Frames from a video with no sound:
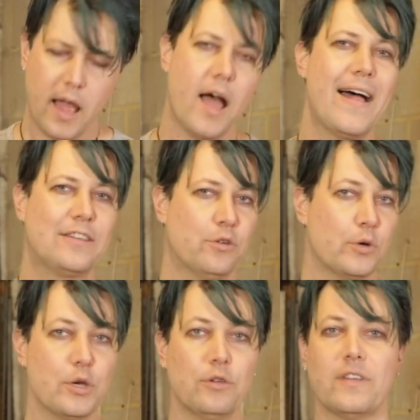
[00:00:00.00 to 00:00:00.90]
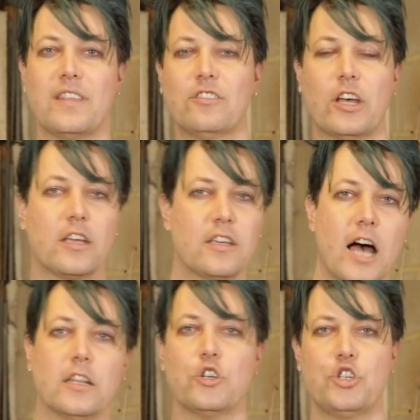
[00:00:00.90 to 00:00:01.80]
And that's all used for things like
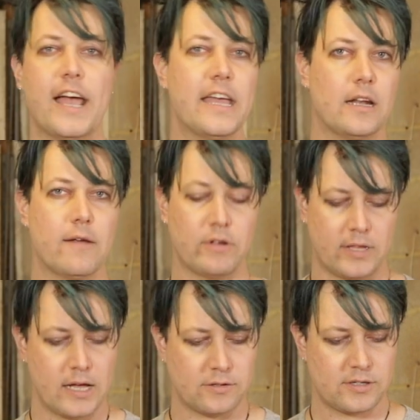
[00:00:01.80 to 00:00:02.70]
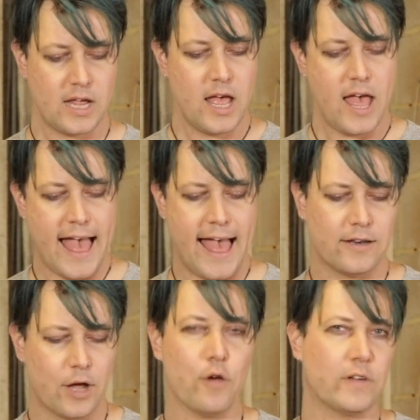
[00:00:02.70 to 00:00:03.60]
color, shade and everything else.
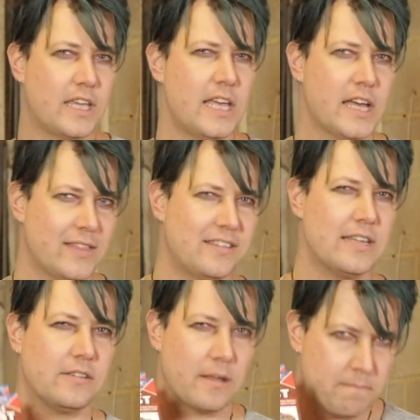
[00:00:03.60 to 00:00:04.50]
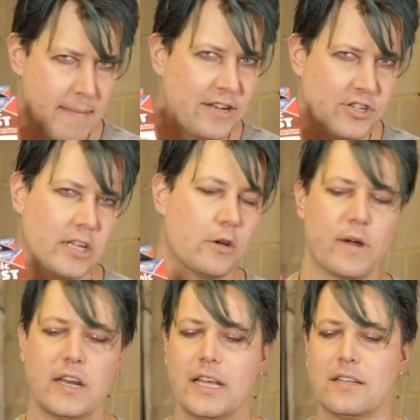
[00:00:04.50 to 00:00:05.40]
And over here, and this is the magic
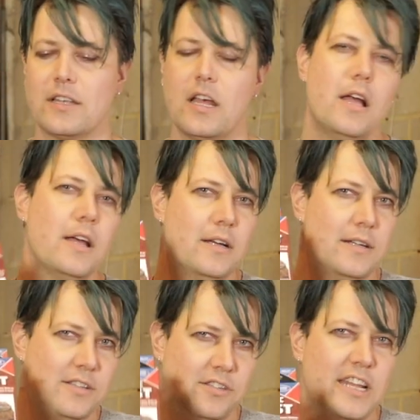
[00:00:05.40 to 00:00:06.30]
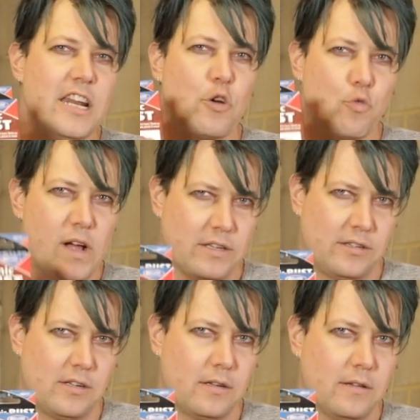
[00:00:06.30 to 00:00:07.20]
ingredient, Scenic
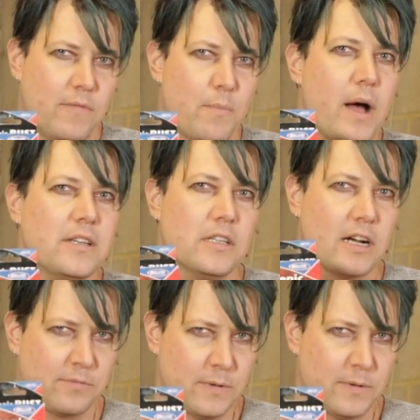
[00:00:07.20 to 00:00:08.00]
Rust by Deluxe